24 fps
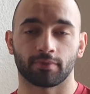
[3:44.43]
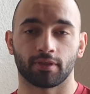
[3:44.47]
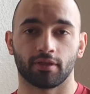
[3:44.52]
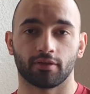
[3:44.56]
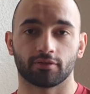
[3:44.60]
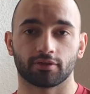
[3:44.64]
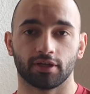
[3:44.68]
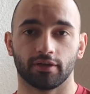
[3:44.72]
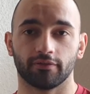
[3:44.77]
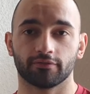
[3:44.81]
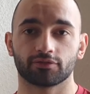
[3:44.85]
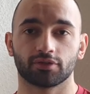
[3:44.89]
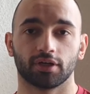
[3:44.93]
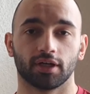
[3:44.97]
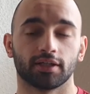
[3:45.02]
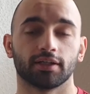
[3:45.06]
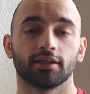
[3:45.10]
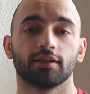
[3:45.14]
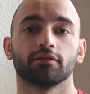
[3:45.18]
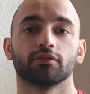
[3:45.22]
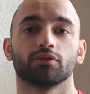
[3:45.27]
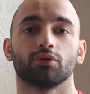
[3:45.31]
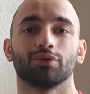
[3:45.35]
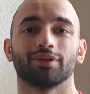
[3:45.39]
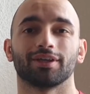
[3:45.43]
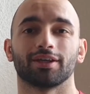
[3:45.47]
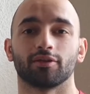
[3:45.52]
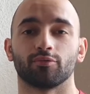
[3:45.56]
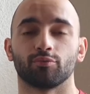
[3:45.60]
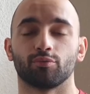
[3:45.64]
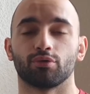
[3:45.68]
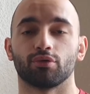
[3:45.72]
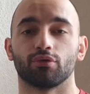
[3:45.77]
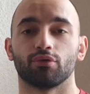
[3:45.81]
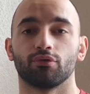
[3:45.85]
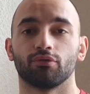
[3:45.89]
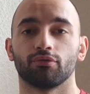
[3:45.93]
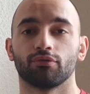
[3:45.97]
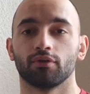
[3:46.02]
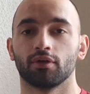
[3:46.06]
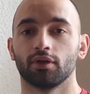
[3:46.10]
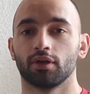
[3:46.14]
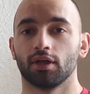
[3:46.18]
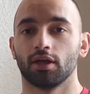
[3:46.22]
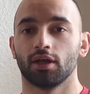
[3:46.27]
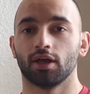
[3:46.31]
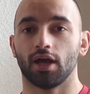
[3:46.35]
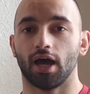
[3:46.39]
strength training so we can improve
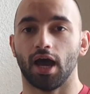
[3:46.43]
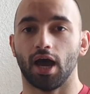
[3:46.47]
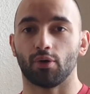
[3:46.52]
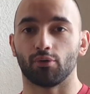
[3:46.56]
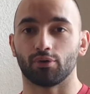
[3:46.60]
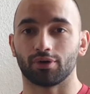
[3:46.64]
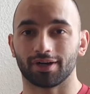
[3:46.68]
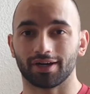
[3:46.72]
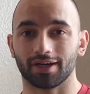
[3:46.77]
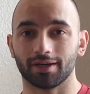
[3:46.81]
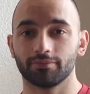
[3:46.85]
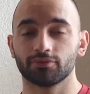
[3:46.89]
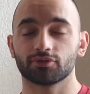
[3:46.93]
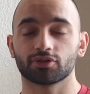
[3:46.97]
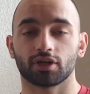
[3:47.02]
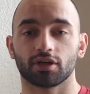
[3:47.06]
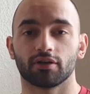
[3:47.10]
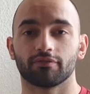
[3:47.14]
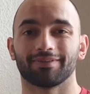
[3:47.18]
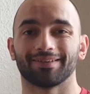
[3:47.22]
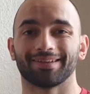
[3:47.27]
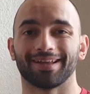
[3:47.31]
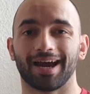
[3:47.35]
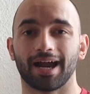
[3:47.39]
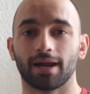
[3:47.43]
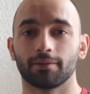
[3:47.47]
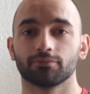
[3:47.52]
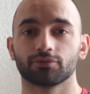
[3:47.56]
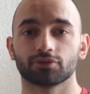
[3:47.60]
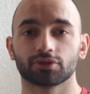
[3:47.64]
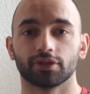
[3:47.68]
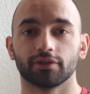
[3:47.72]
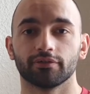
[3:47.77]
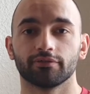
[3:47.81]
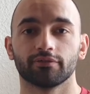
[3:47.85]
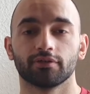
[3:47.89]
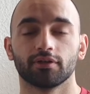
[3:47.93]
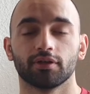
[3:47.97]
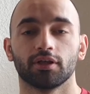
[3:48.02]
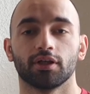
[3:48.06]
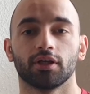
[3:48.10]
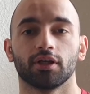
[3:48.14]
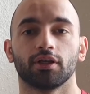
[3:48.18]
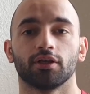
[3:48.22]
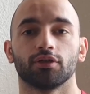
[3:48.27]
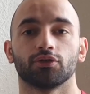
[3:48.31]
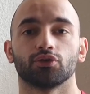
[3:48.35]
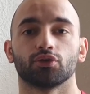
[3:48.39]
our grip strength and arm strength
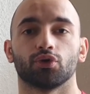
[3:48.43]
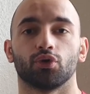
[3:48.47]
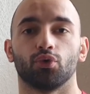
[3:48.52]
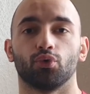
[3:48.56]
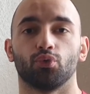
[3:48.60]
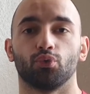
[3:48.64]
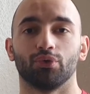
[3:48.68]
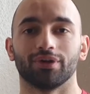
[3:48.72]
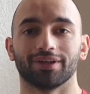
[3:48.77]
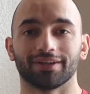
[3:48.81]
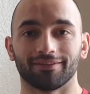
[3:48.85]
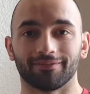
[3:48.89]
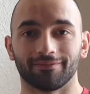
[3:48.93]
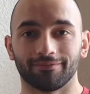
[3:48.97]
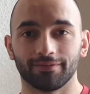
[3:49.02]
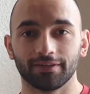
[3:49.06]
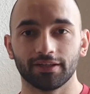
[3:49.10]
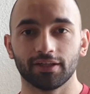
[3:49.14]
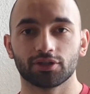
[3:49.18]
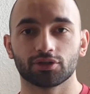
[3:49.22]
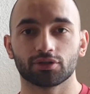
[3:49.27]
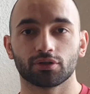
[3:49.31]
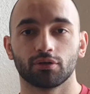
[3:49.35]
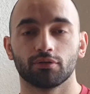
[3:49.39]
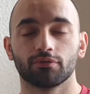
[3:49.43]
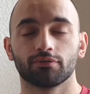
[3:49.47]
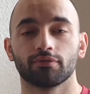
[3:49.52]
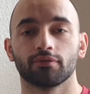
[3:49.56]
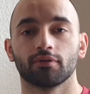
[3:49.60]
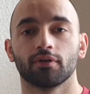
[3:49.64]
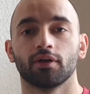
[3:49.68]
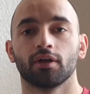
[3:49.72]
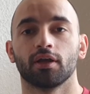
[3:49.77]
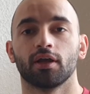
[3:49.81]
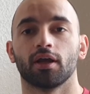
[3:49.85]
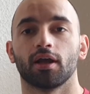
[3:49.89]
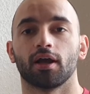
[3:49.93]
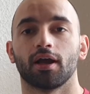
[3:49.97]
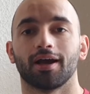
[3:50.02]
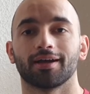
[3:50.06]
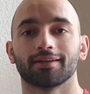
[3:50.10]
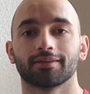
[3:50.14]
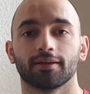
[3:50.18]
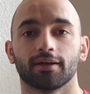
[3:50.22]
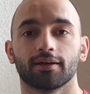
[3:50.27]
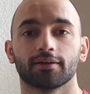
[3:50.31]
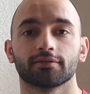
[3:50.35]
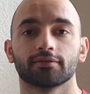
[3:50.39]
so we can finish off
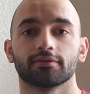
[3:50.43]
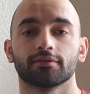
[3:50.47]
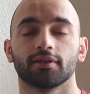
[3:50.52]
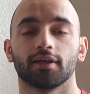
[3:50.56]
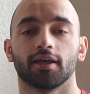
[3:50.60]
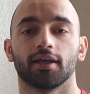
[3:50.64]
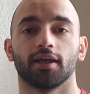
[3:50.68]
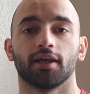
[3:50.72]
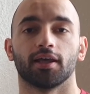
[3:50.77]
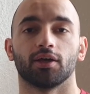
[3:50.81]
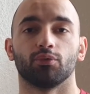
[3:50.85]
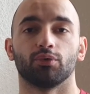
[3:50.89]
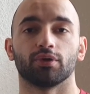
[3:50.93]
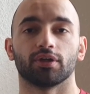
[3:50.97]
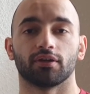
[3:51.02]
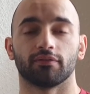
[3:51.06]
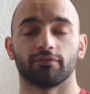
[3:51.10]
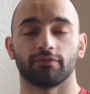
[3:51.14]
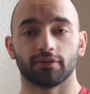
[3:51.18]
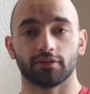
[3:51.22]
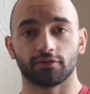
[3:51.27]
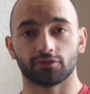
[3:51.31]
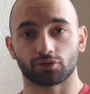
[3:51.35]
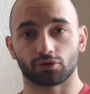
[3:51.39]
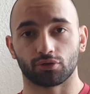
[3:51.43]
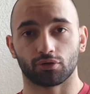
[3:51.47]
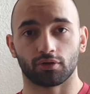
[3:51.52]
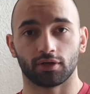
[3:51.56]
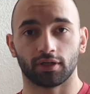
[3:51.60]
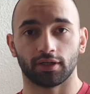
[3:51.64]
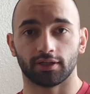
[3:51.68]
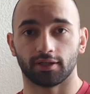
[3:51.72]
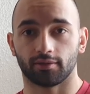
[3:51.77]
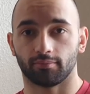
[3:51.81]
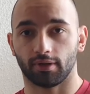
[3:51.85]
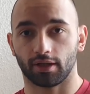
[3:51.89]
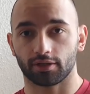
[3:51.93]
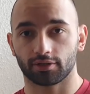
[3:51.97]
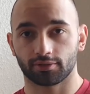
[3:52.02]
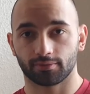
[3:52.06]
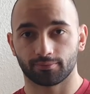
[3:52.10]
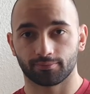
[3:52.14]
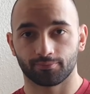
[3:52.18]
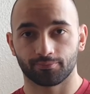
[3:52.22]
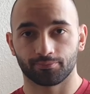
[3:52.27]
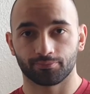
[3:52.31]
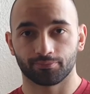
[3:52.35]
attacks and we can finish strongly in the match.